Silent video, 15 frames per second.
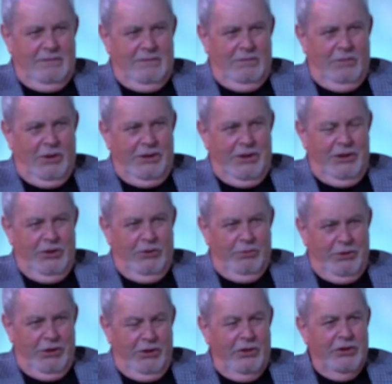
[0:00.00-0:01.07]
mm. what did you
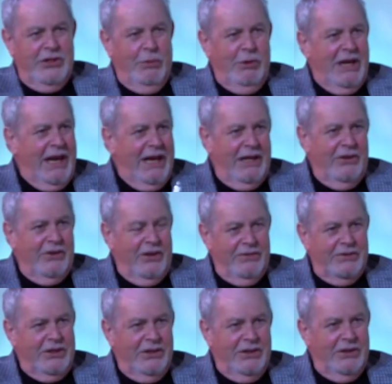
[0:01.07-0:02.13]
hope to do? Because you, you headed
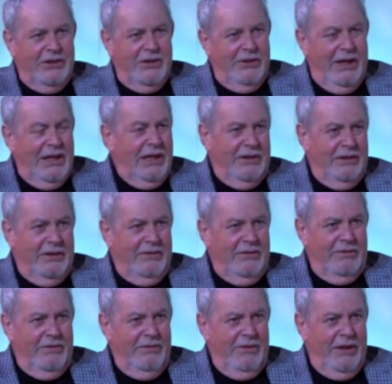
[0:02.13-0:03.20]
off to, to England
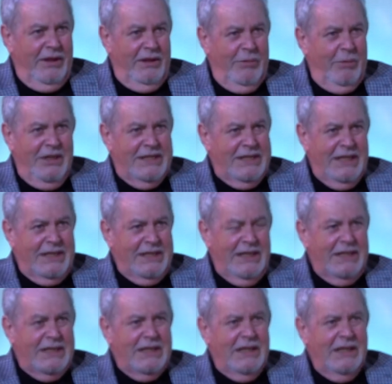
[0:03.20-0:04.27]
by that
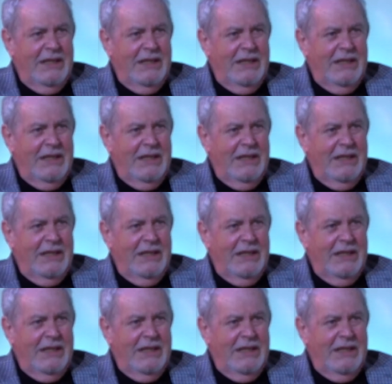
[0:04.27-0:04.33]
stage,